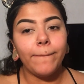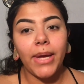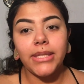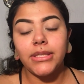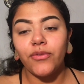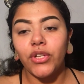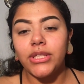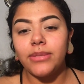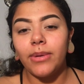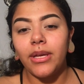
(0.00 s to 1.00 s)
But for
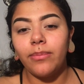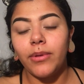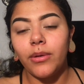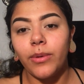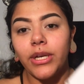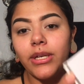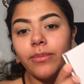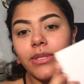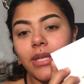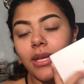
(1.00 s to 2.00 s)
this makeup look, we're going to
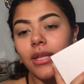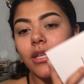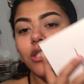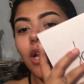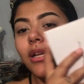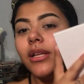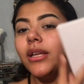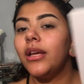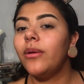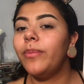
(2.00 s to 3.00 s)
be taking the Jaclyn
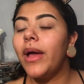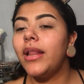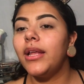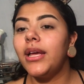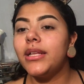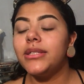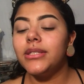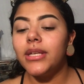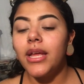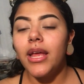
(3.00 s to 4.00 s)
Hill palette.
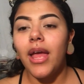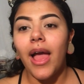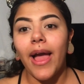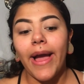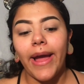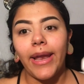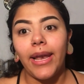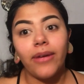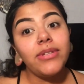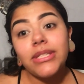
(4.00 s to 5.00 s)
I
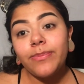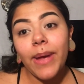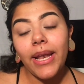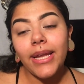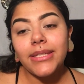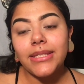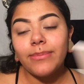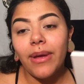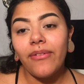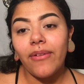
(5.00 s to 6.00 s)
love this palette. It's
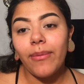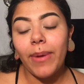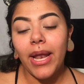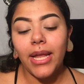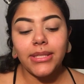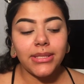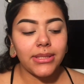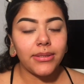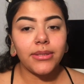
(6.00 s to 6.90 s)
my favorite palette.